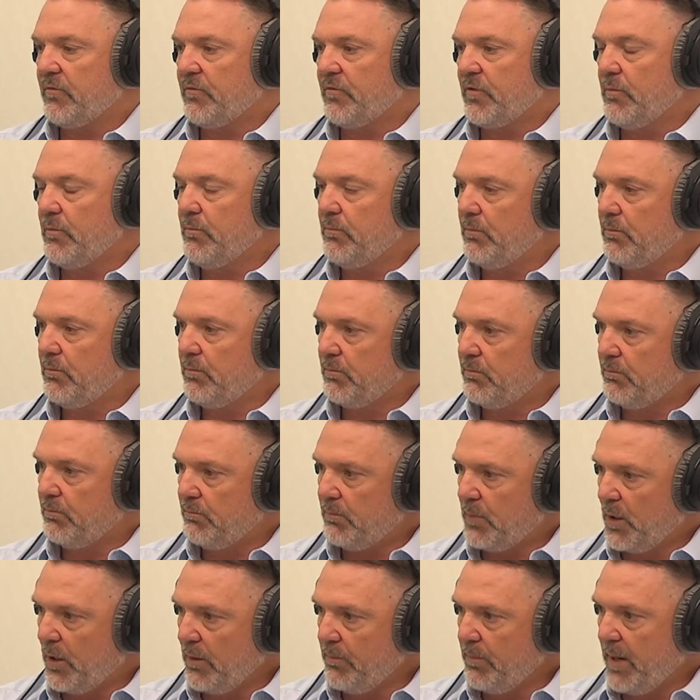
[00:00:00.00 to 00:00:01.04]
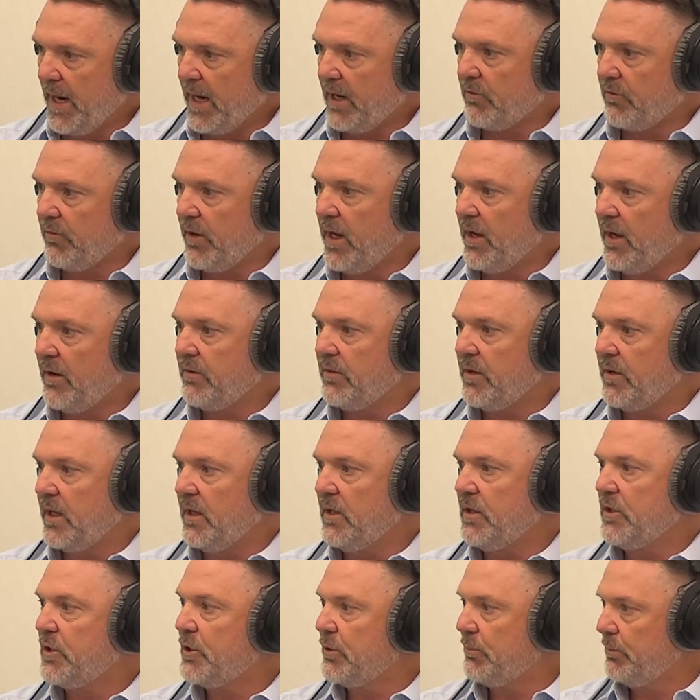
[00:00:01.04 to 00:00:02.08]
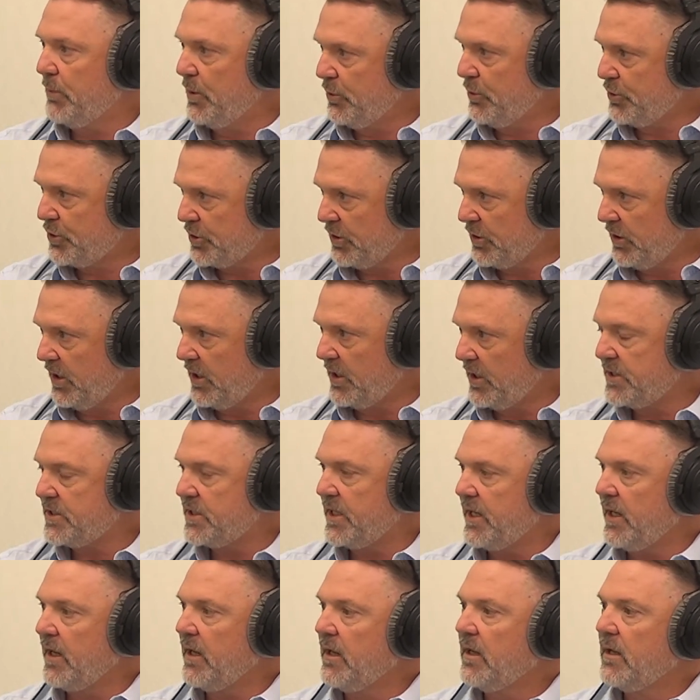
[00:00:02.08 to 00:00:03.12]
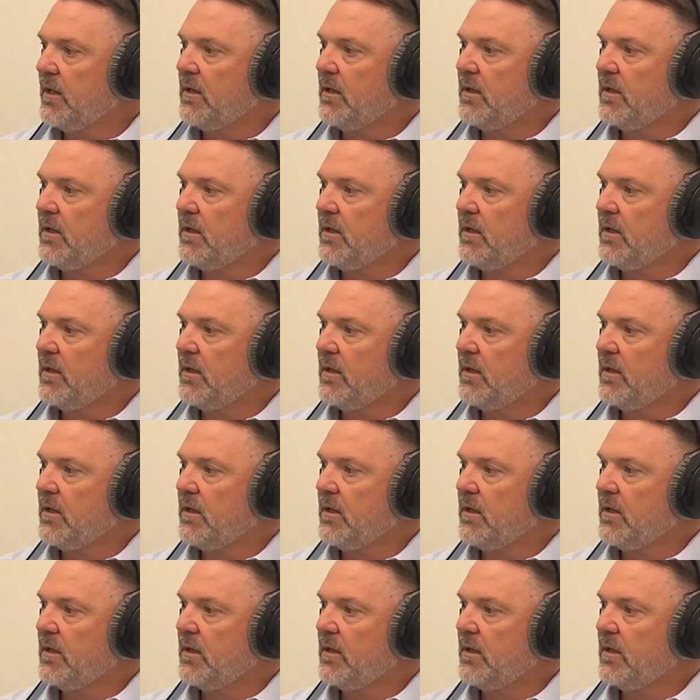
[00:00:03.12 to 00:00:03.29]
from my background in commercializing,